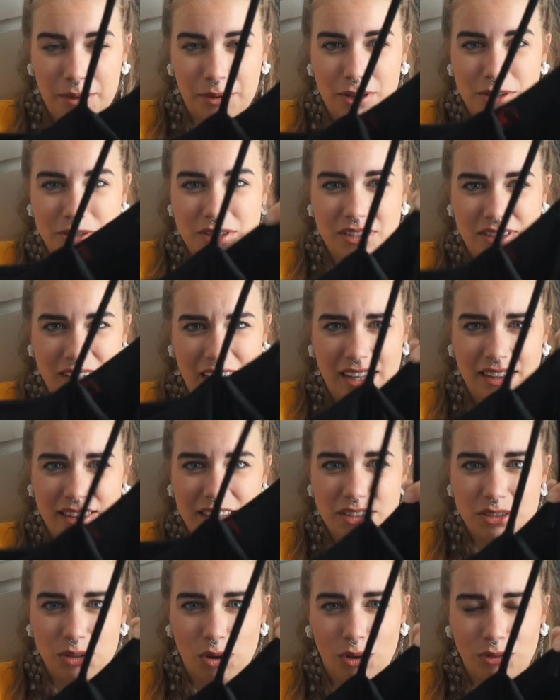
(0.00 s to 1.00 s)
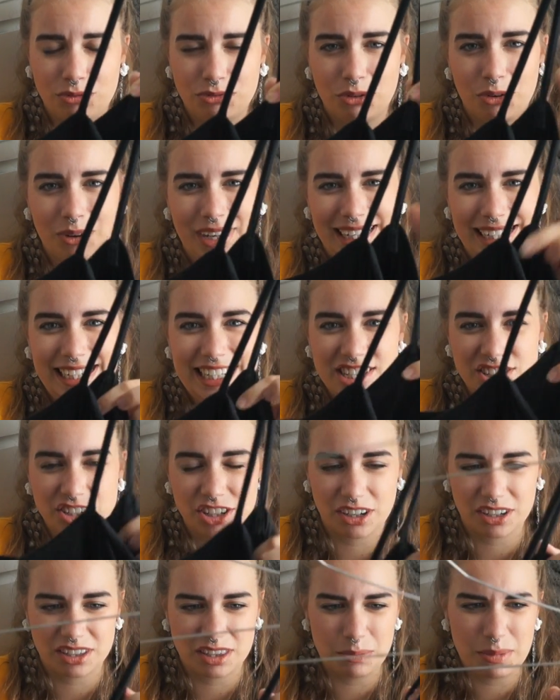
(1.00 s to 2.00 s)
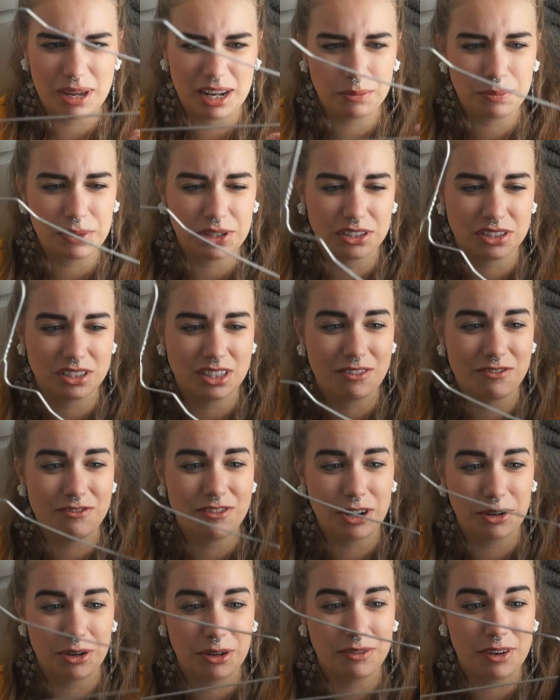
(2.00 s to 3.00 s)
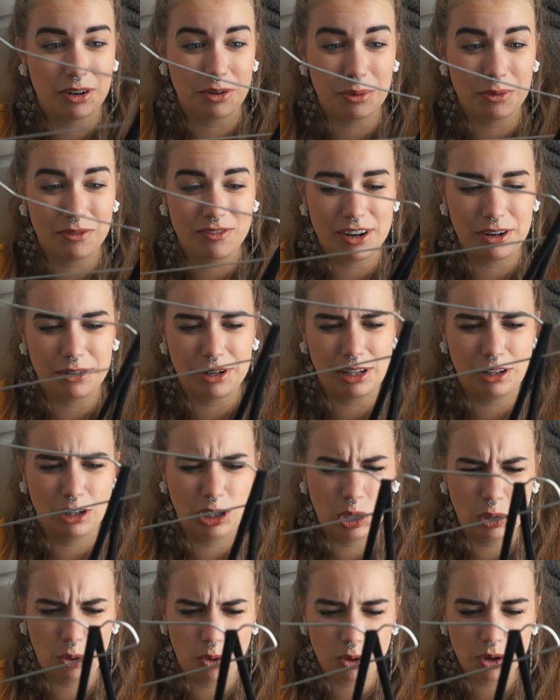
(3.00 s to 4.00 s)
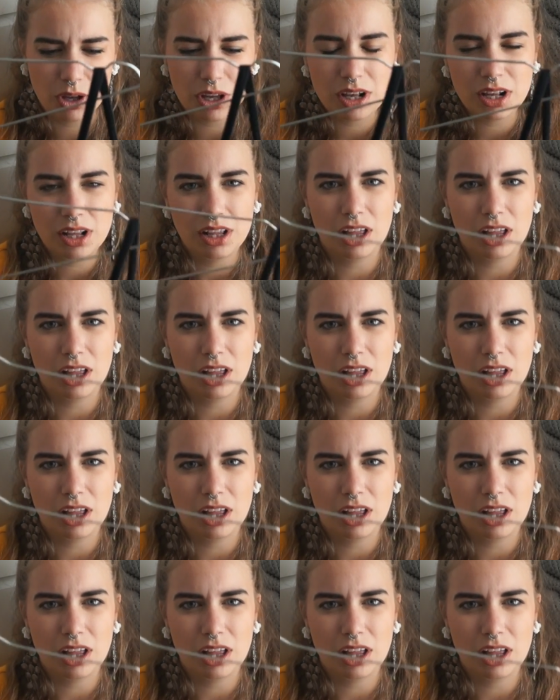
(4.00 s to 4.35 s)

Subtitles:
I'm going to take these off or at least tuck them in because they're very, very, very long.